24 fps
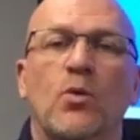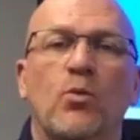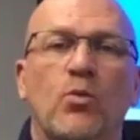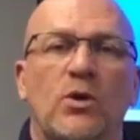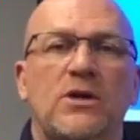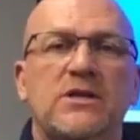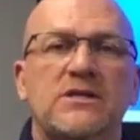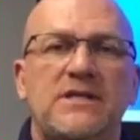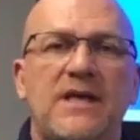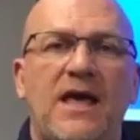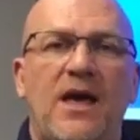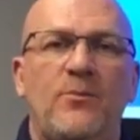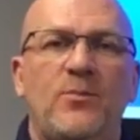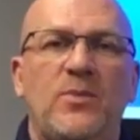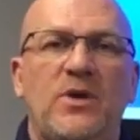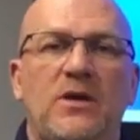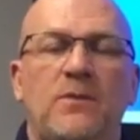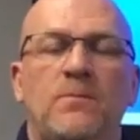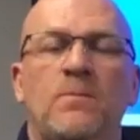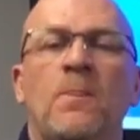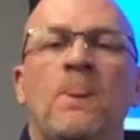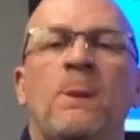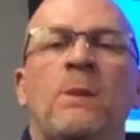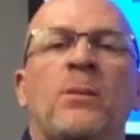What does that mean?
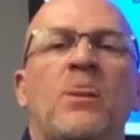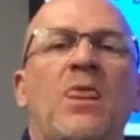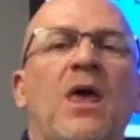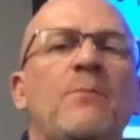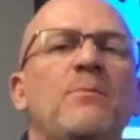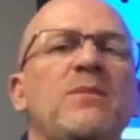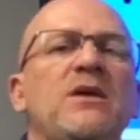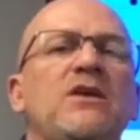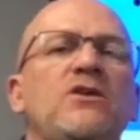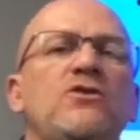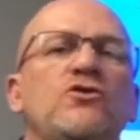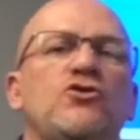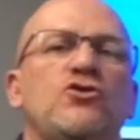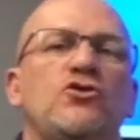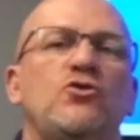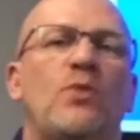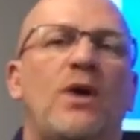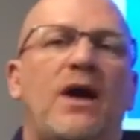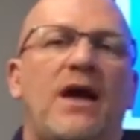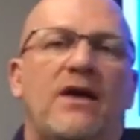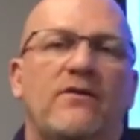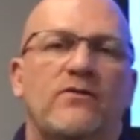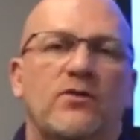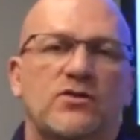That means you
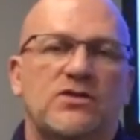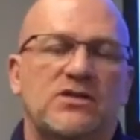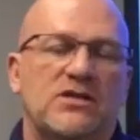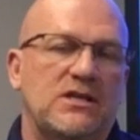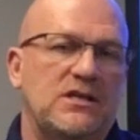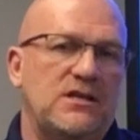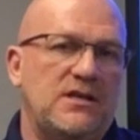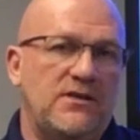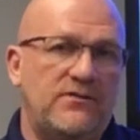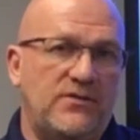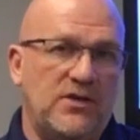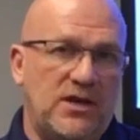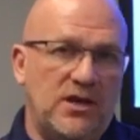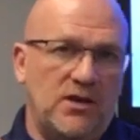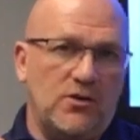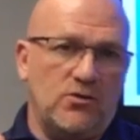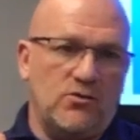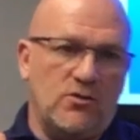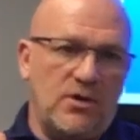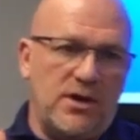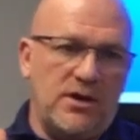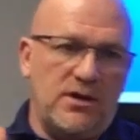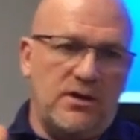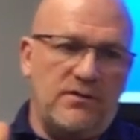have a significant
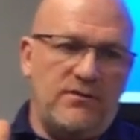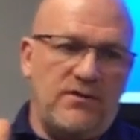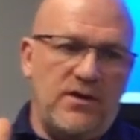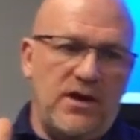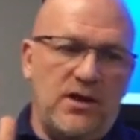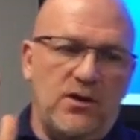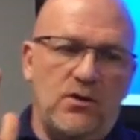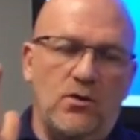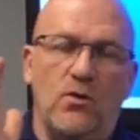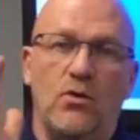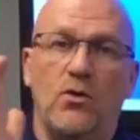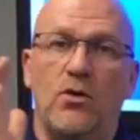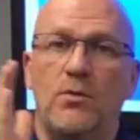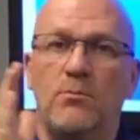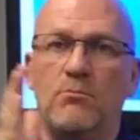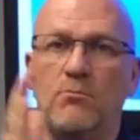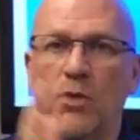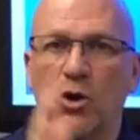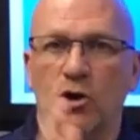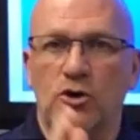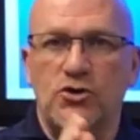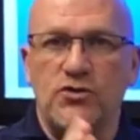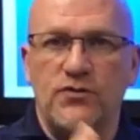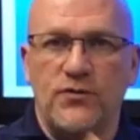credit event on
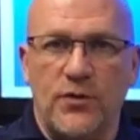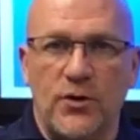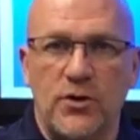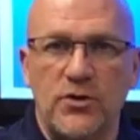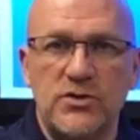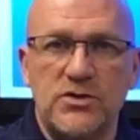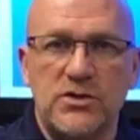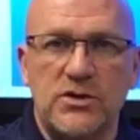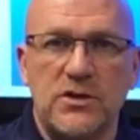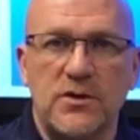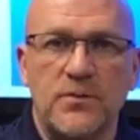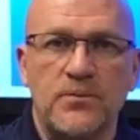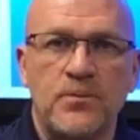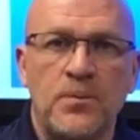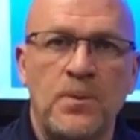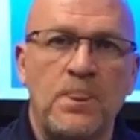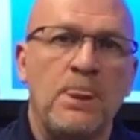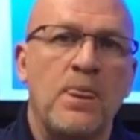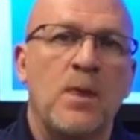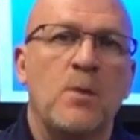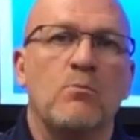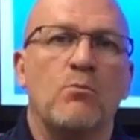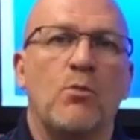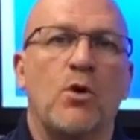March 1st,
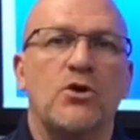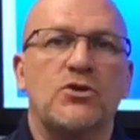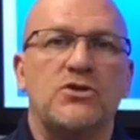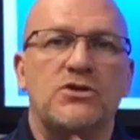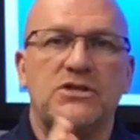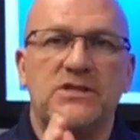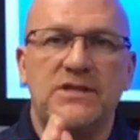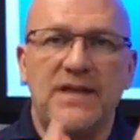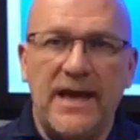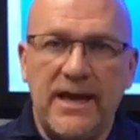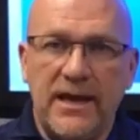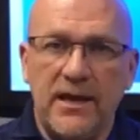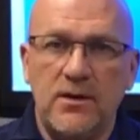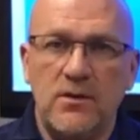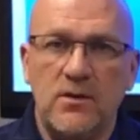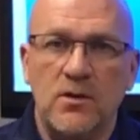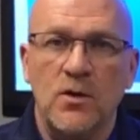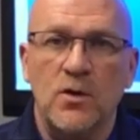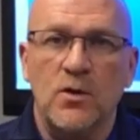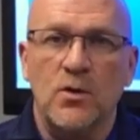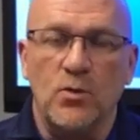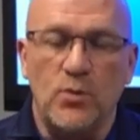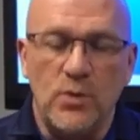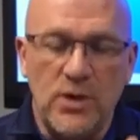March 2nd,
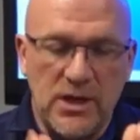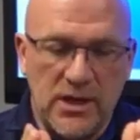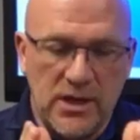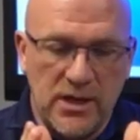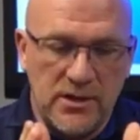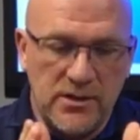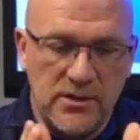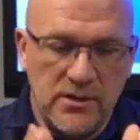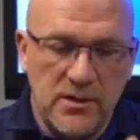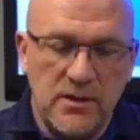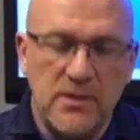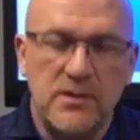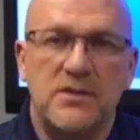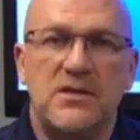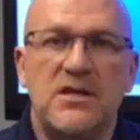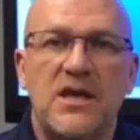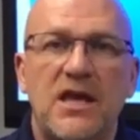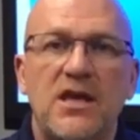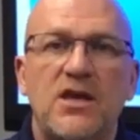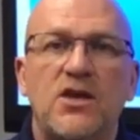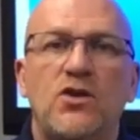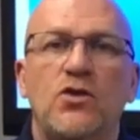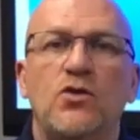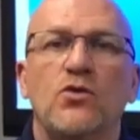we can
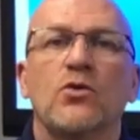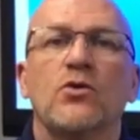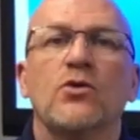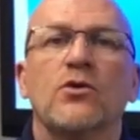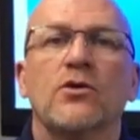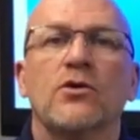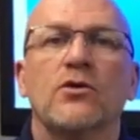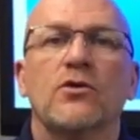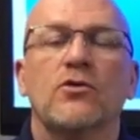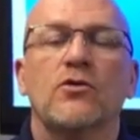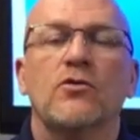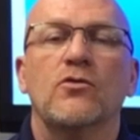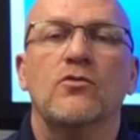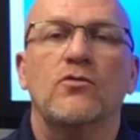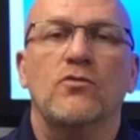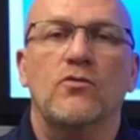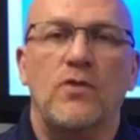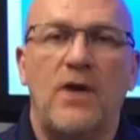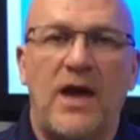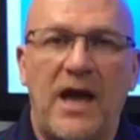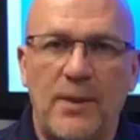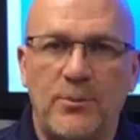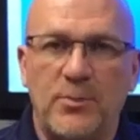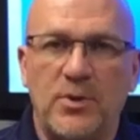take your
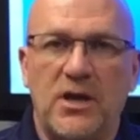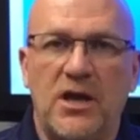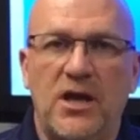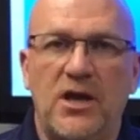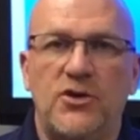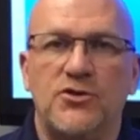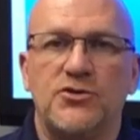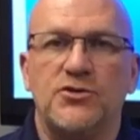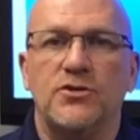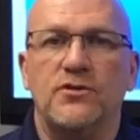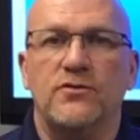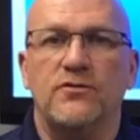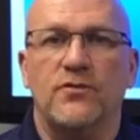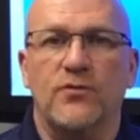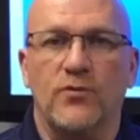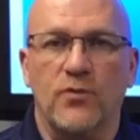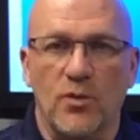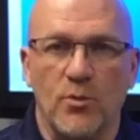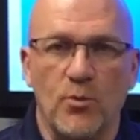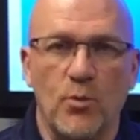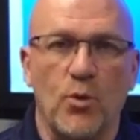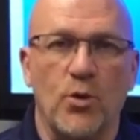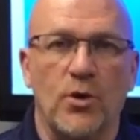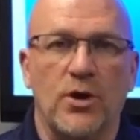application for
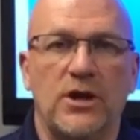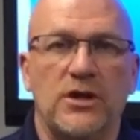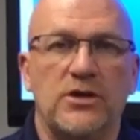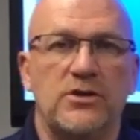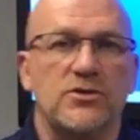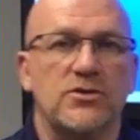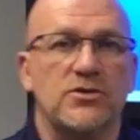a mortgage.